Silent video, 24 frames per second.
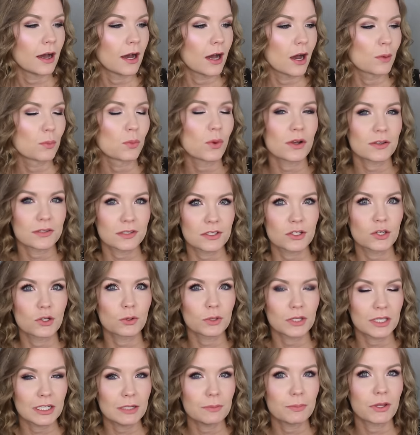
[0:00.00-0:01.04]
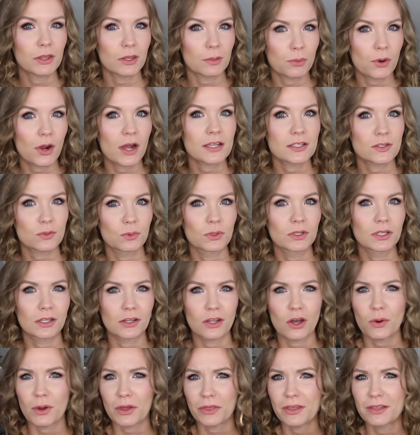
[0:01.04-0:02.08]
while still keeping the price really
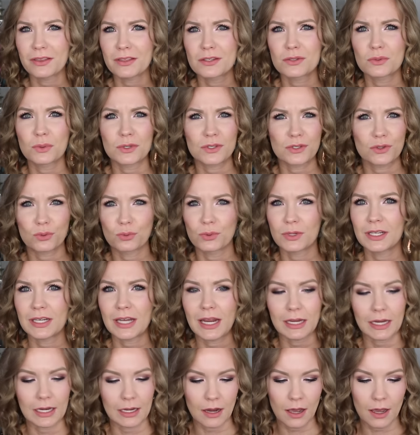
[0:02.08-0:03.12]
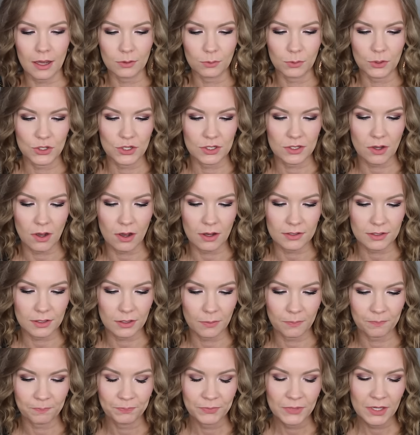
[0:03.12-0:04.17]
low. I think this was $3.99, which is
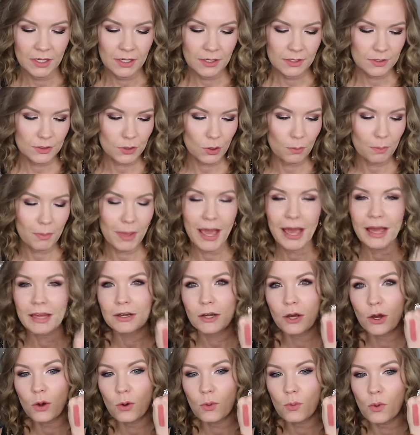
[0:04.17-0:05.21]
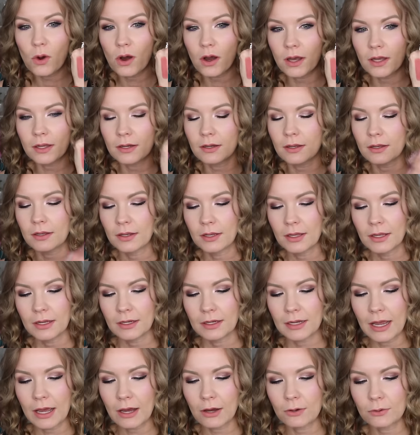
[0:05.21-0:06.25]
awesome. So Matte 01,
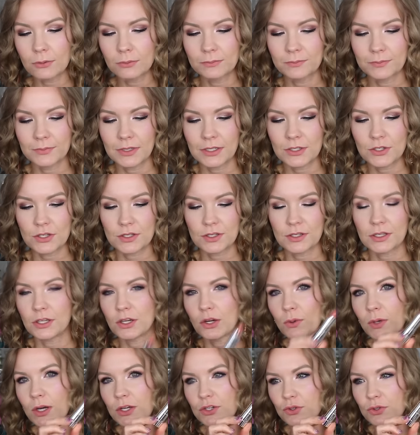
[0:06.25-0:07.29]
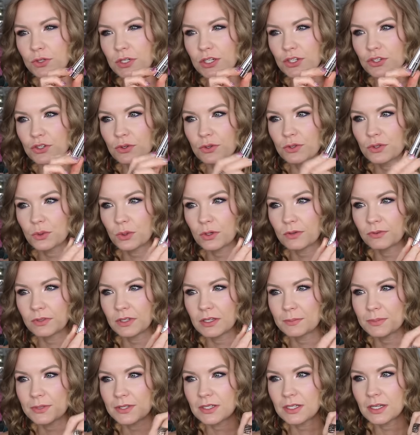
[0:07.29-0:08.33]
now it's just, you know, a traditional sort of
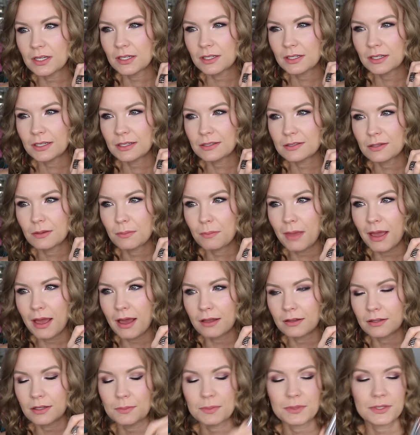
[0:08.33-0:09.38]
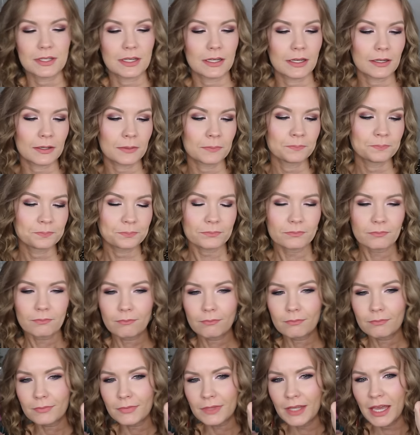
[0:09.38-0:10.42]
lipstick. It's a matte lipstick.
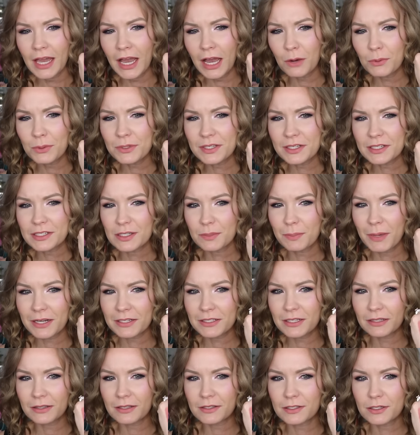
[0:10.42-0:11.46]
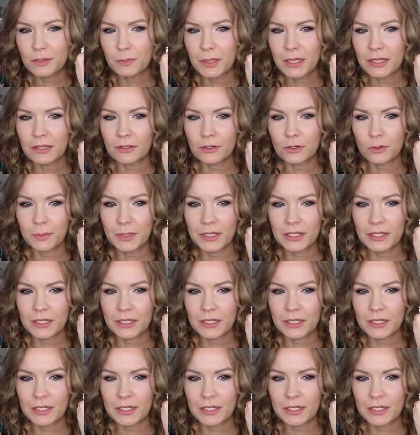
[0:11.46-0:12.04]
I was expecting this to be a little